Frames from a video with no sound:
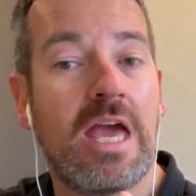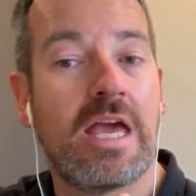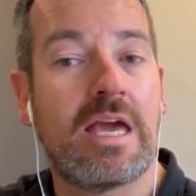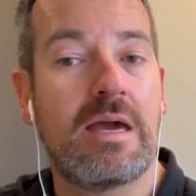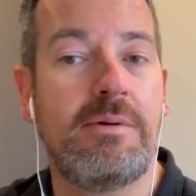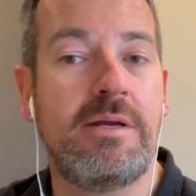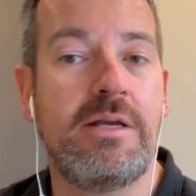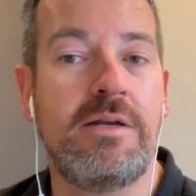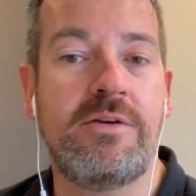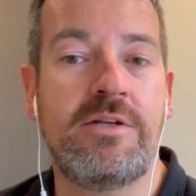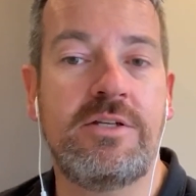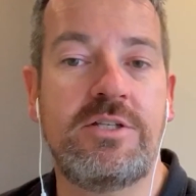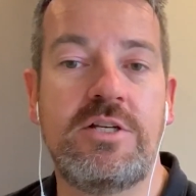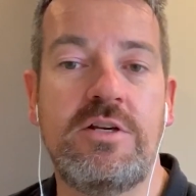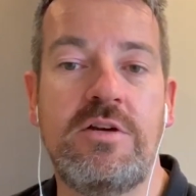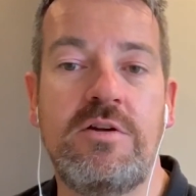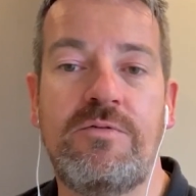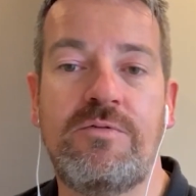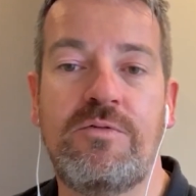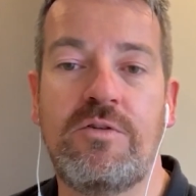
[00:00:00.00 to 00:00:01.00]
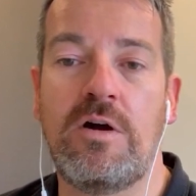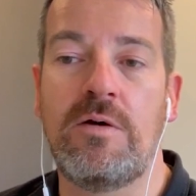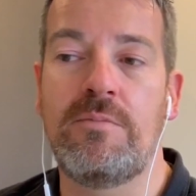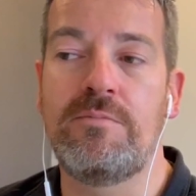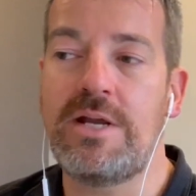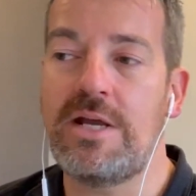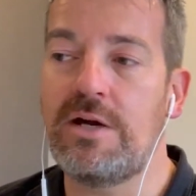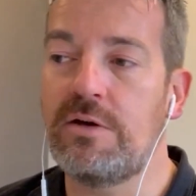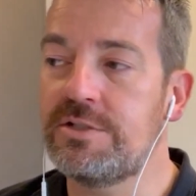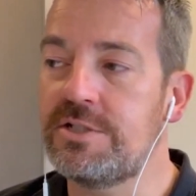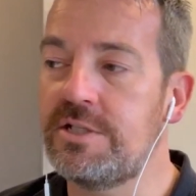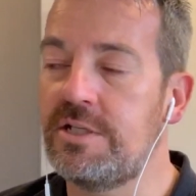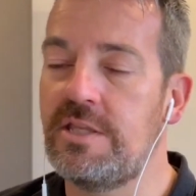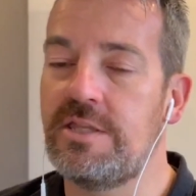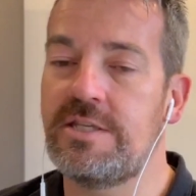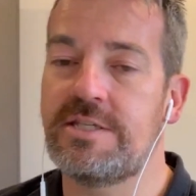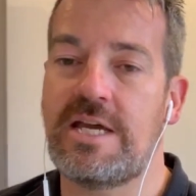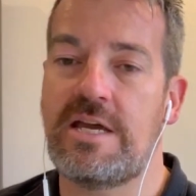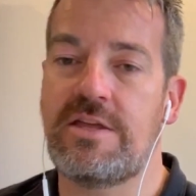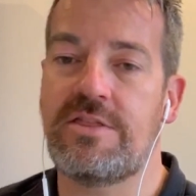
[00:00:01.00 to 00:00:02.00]
Coming to you from Nelson
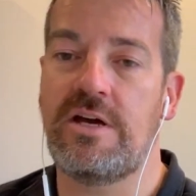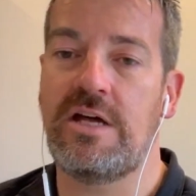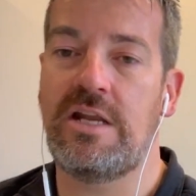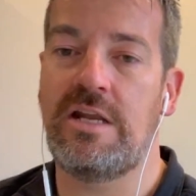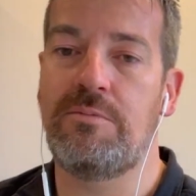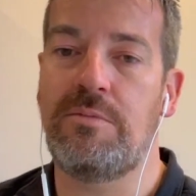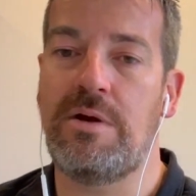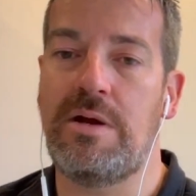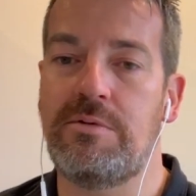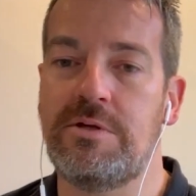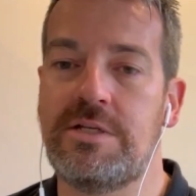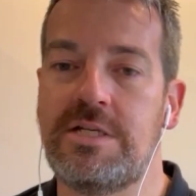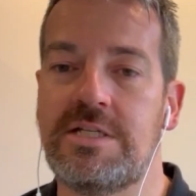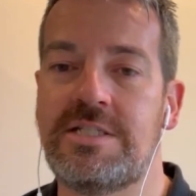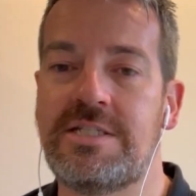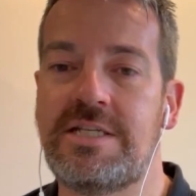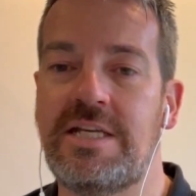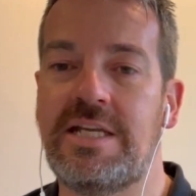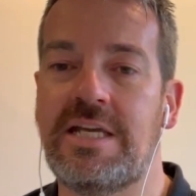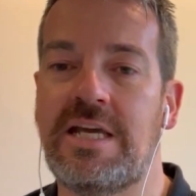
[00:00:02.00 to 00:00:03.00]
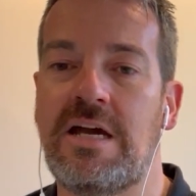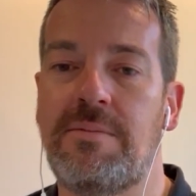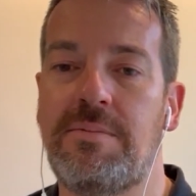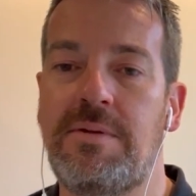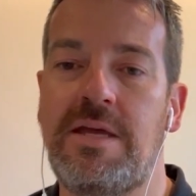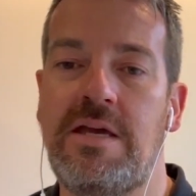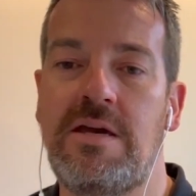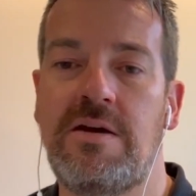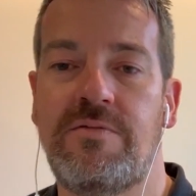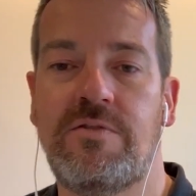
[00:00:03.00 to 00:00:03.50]
in the South Island, where we're just setting up here.